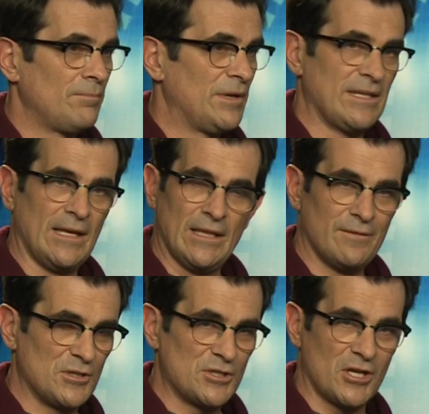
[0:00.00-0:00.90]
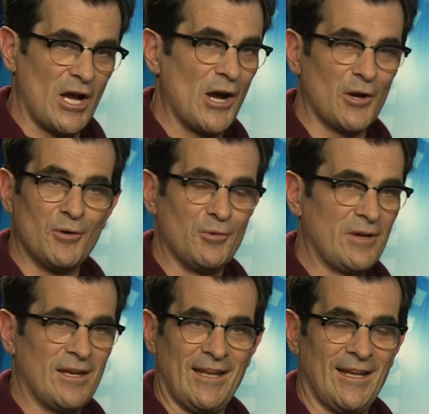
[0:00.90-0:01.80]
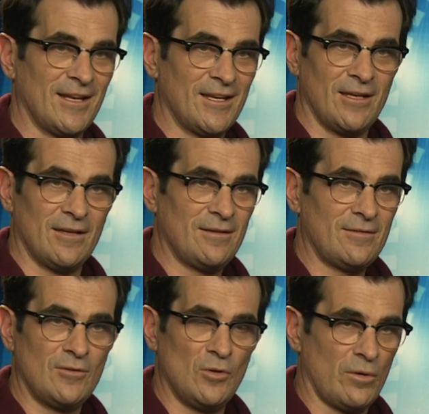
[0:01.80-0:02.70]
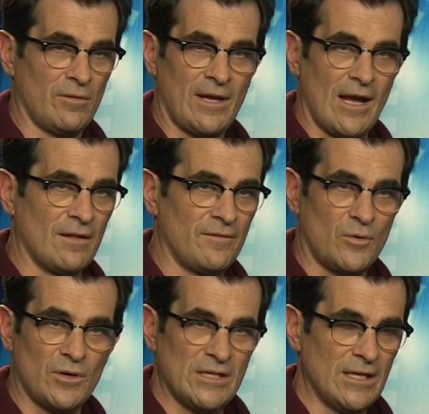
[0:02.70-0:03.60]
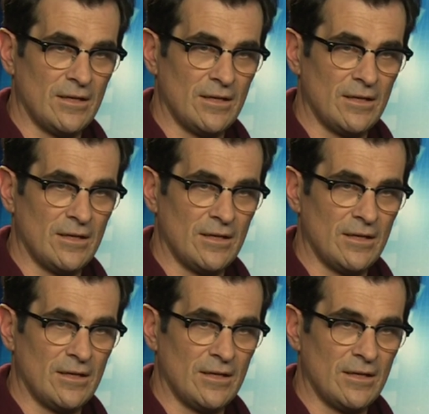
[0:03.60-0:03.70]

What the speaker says: but they live in Chicago, Connecticut, Northern California.